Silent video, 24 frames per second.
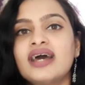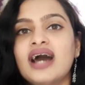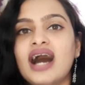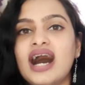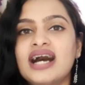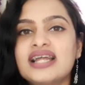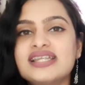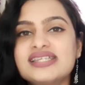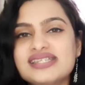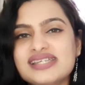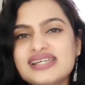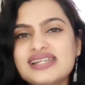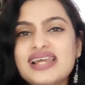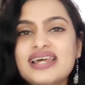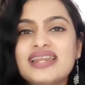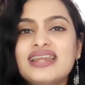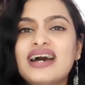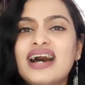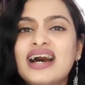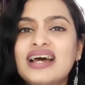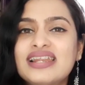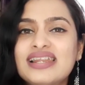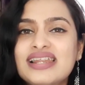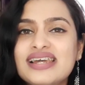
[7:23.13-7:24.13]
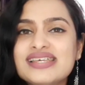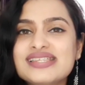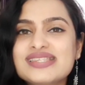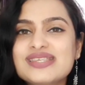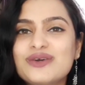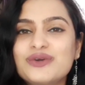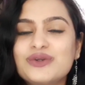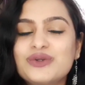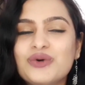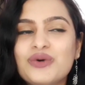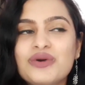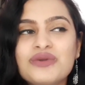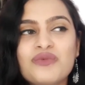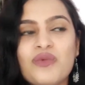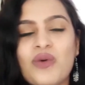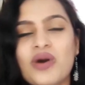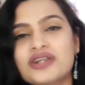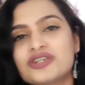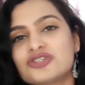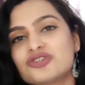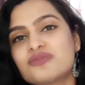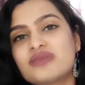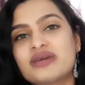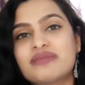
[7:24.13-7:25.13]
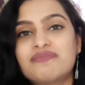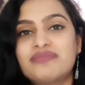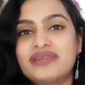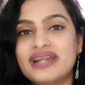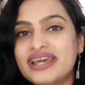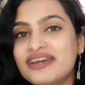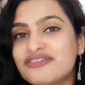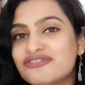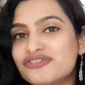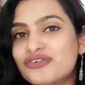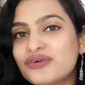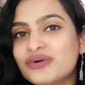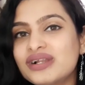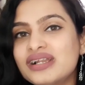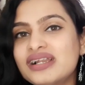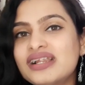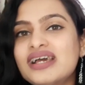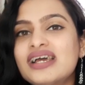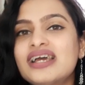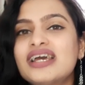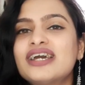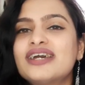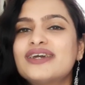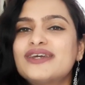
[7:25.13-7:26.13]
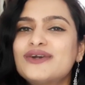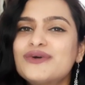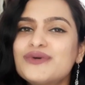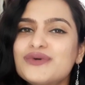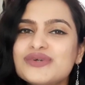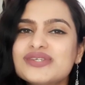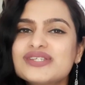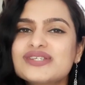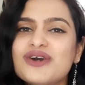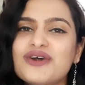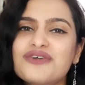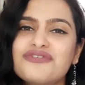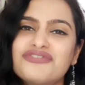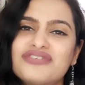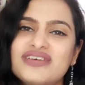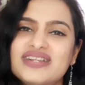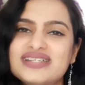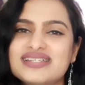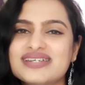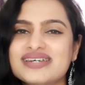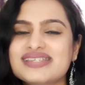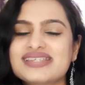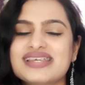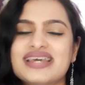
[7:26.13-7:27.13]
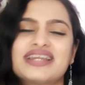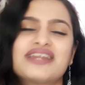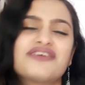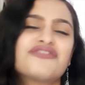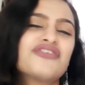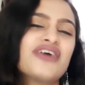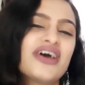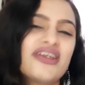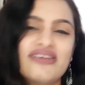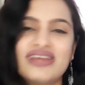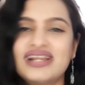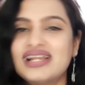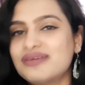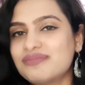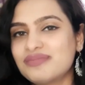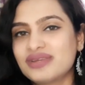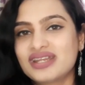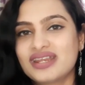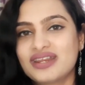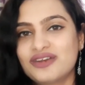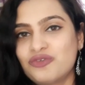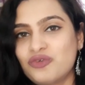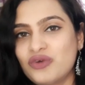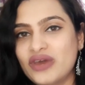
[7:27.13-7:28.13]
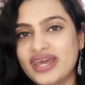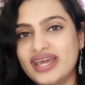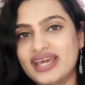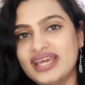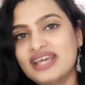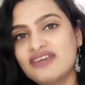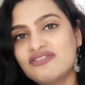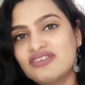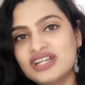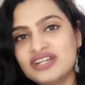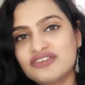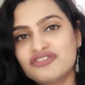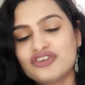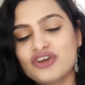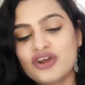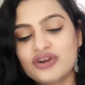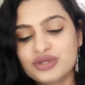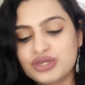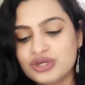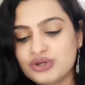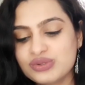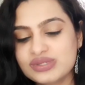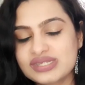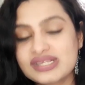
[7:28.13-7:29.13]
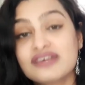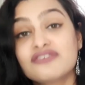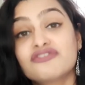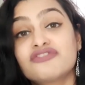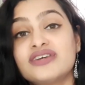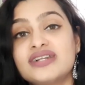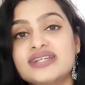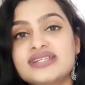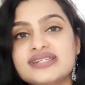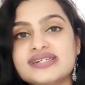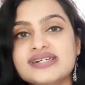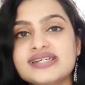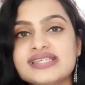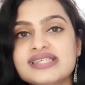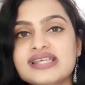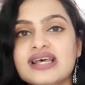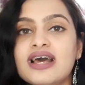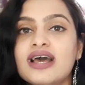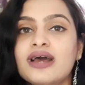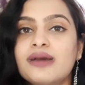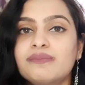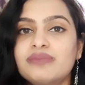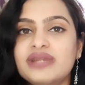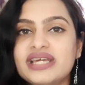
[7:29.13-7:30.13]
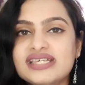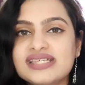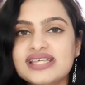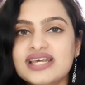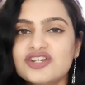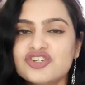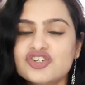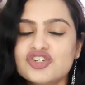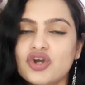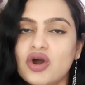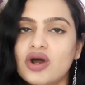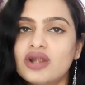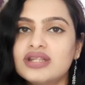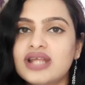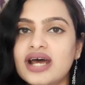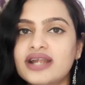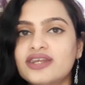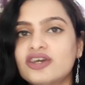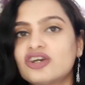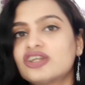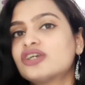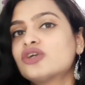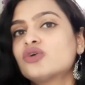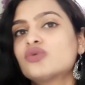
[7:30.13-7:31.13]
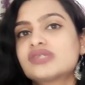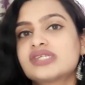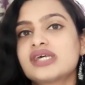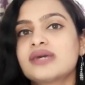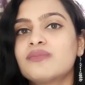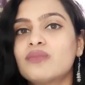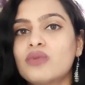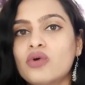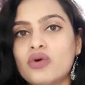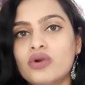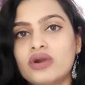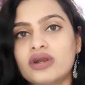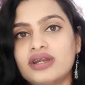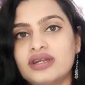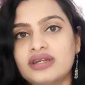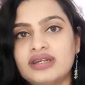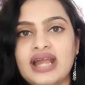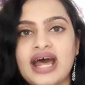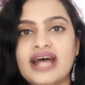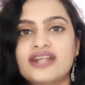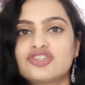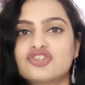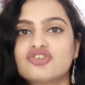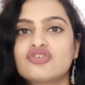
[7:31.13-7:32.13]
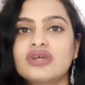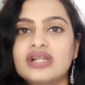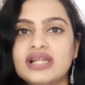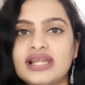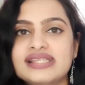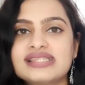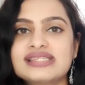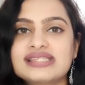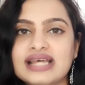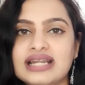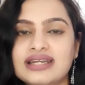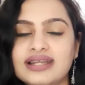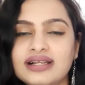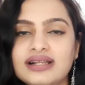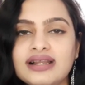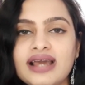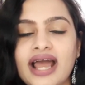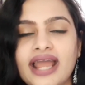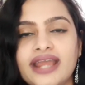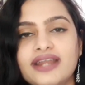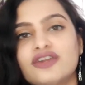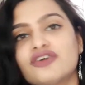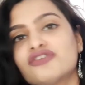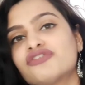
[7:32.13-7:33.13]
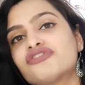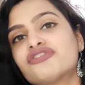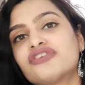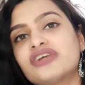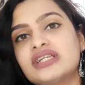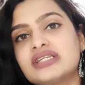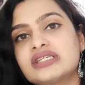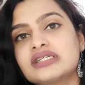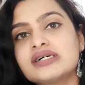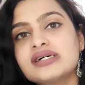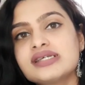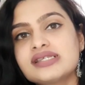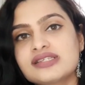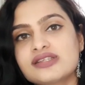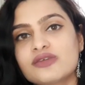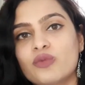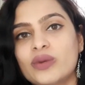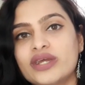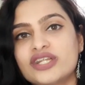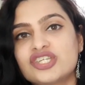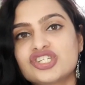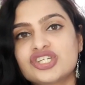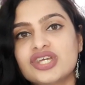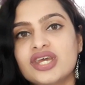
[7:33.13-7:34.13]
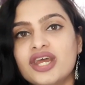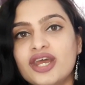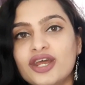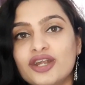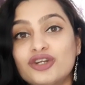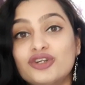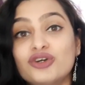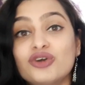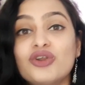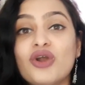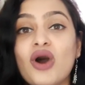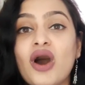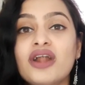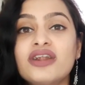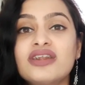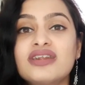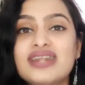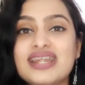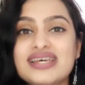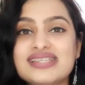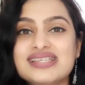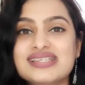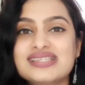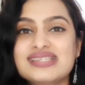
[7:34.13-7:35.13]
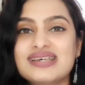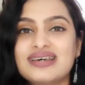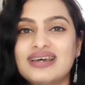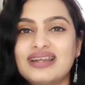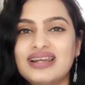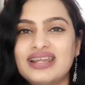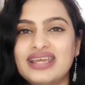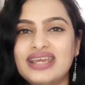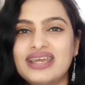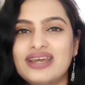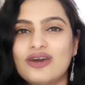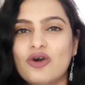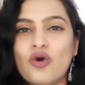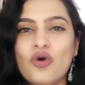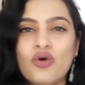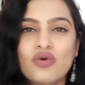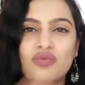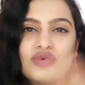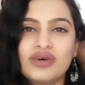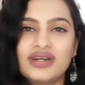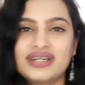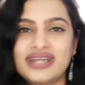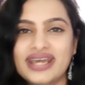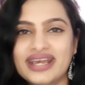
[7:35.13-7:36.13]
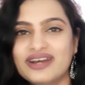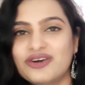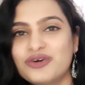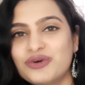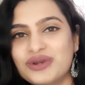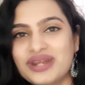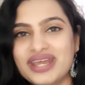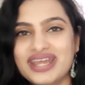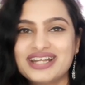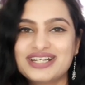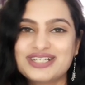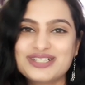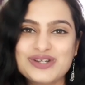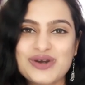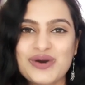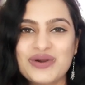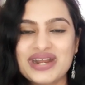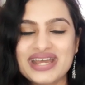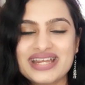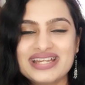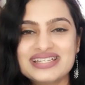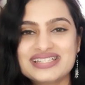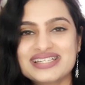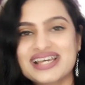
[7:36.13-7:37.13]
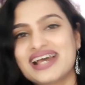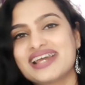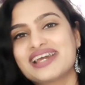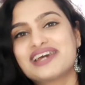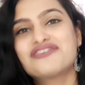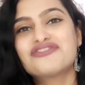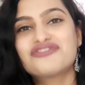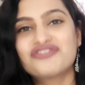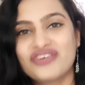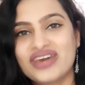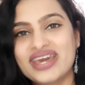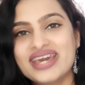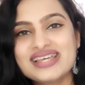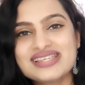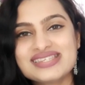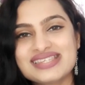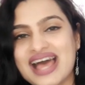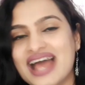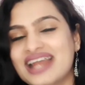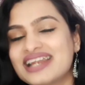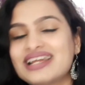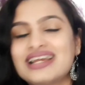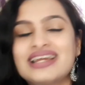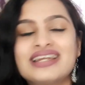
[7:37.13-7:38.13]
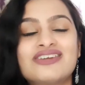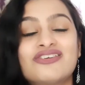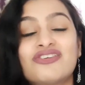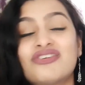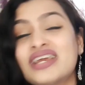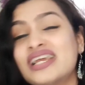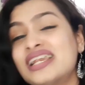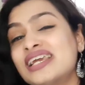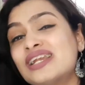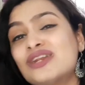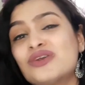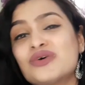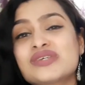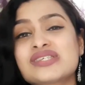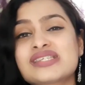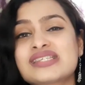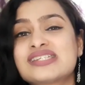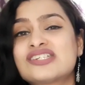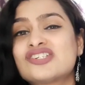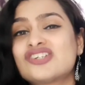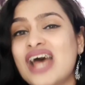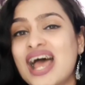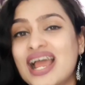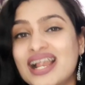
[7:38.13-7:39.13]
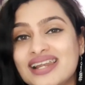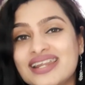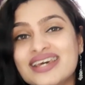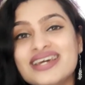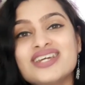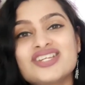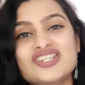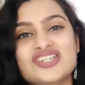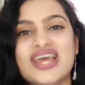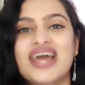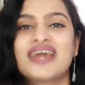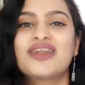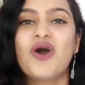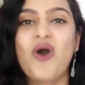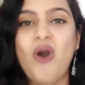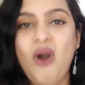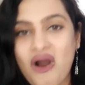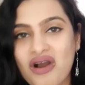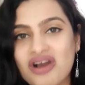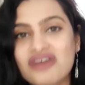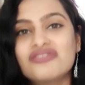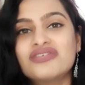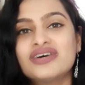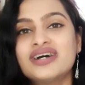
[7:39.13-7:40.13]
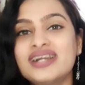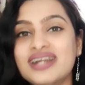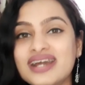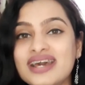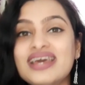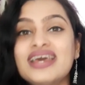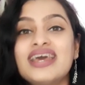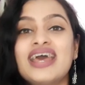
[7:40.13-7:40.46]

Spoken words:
Until and unless you don't want to be playful, use your filters in a very limited way. Even if you're using filters, please ensure that you're using more natural and subtle kind of filters which do not necessarily over decorate your entire face and it really looks childish and awkward.